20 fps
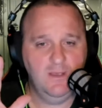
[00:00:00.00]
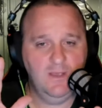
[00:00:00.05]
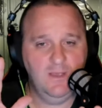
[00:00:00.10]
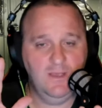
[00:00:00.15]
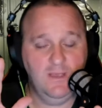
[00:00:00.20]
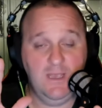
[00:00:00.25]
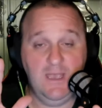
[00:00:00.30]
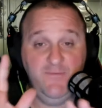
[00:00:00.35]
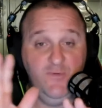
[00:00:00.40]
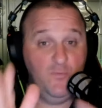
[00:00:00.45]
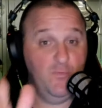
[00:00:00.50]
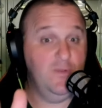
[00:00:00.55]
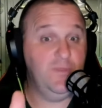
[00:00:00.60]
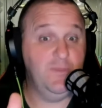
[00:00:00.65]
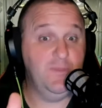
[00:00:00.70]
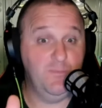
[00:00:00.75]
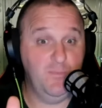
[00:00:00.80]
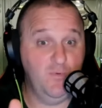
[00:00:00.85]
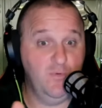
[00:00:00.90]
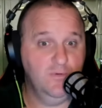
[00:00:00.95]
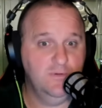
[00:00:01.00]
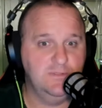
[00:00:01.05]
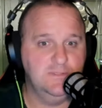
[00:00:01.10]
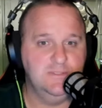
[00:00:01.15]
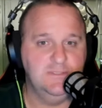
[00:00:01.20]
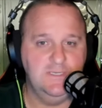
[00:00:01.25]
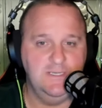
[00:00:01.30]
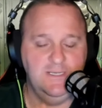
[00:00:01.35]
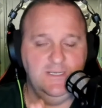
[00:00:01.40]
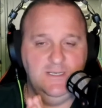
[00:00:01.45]
Uh, have you read the
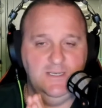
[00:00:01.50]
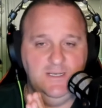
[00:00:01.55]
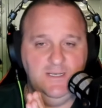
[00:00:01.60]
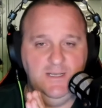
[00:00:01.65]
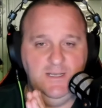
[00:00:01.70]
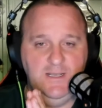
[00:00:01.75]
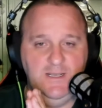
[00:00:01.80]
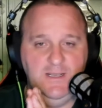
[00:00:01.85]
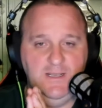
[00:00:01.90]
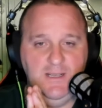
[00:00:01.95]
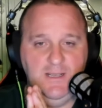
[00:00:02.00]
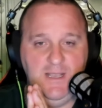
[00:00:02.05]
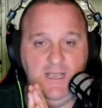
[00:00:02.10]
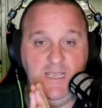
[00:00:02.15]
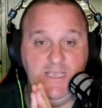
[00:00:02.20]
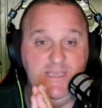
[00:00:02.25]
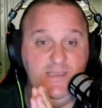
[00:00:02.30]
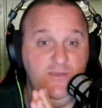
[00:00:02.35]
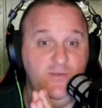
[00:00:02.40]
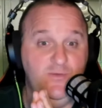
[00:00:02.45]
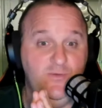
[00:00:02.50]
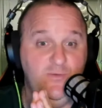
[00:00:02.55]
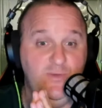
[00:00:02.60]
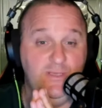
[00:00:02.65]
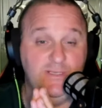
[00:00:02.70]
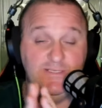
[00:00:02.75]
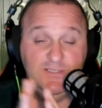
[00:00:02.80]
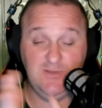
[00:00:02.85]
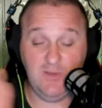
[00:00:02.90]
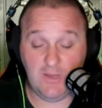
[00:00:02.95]
books? Uh, are you
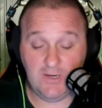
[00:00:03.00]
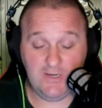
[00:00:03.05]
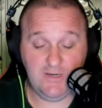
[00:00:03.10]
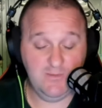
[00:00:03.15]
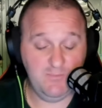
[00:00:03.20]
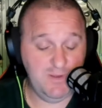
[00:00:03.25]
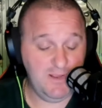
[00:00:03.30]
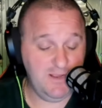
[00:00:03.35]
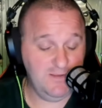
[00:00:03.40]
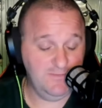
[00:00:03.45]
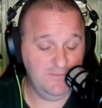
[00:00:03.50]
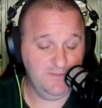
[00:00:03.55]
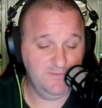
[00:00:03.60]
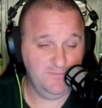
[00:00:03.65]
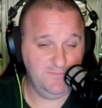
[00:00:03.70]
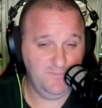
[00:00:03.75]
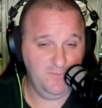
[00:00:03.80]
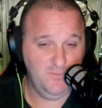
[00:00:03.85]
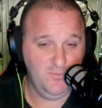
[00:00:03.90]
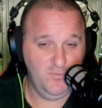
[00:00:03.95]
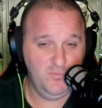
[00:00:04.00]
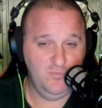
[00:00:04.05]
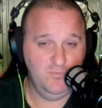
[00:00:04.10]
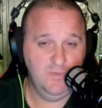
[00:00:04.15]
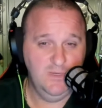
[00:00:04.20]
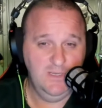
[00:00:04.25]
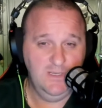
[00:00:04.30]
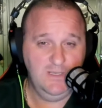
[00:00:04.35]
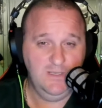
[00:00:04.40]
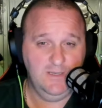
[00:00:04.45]
excited about this film?